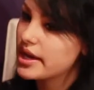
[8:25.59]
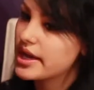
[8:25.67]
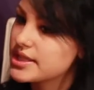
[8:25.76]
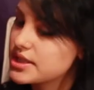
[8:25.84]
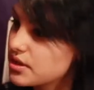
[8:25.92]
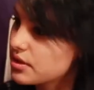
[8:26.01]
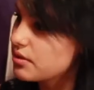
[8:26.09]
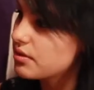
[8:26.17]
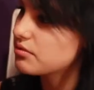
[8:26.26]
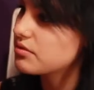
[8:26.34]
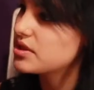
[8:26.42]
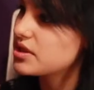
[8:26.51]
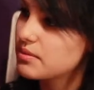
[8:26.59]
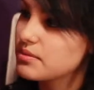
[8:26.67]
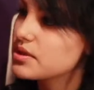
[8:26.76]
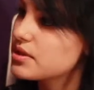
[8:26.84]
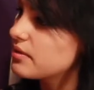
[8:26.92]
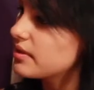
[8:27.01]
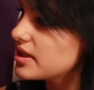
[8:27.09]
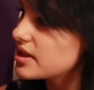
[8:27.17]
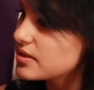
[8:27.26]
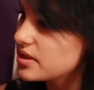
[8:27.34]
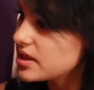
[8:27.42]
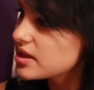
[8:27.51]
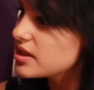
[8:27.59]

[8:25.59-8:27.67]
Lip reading: I see you're going through so-and-so and this,